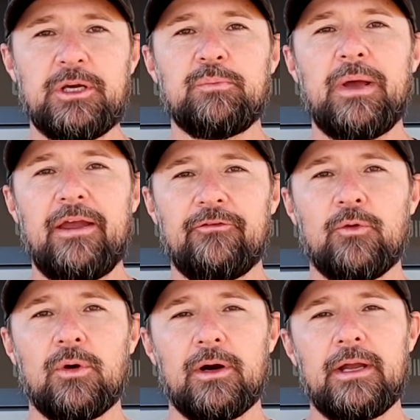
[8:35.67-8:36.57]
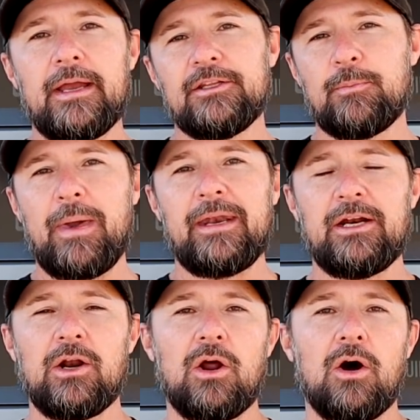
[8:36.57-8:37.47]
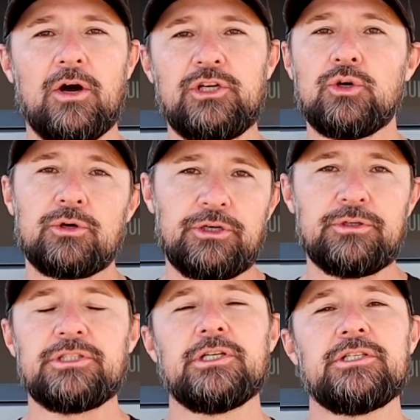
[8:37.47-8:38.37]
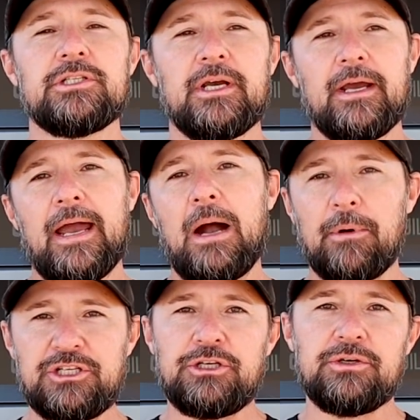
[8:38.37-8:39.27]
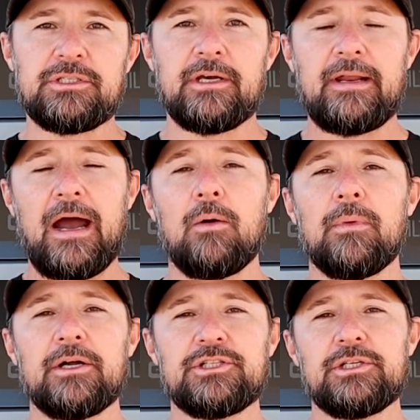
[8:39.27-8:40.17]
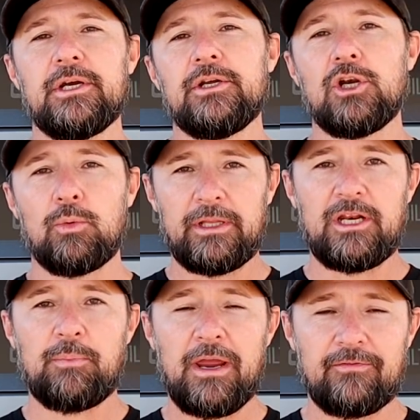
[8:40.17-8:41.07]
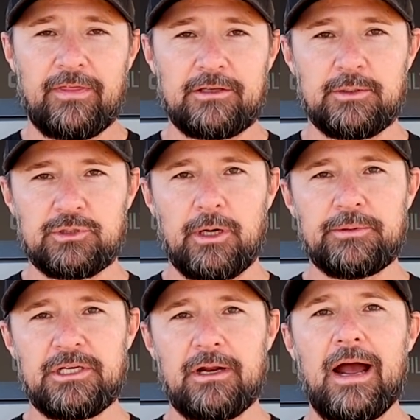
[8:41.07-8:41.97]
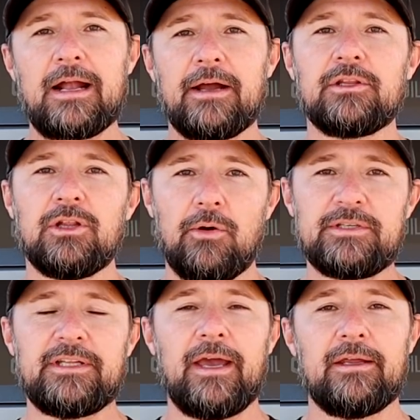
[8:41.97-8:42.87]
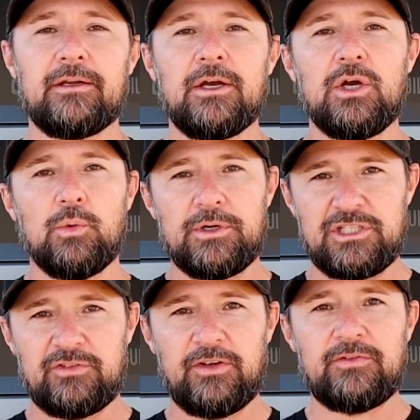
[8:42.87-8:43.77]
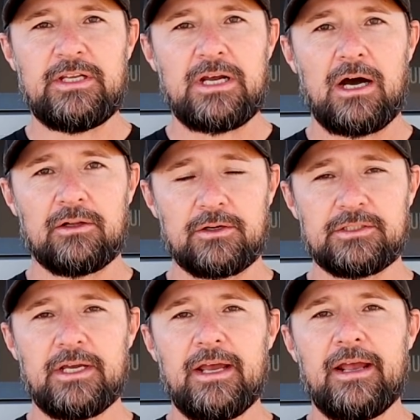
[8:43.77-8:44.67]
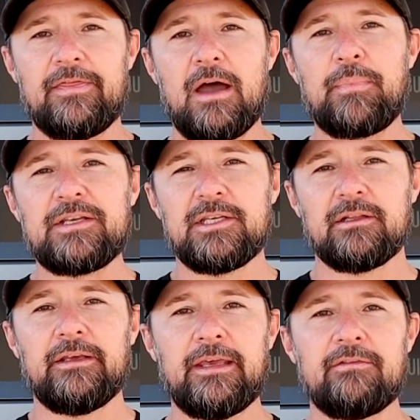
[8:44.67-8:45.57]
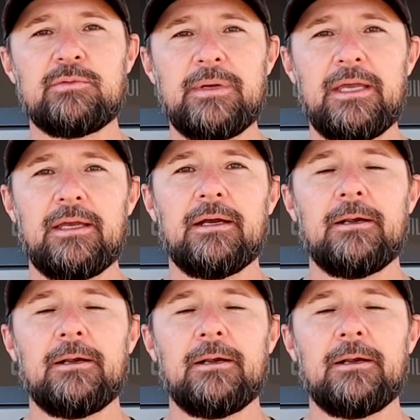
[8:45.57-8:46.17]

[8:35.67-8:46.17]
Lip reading: you can pay for depending on your usage, how much you use it, how much you're willing to pay for that subscription. I got the lowest end, which is $15. And that basically gives me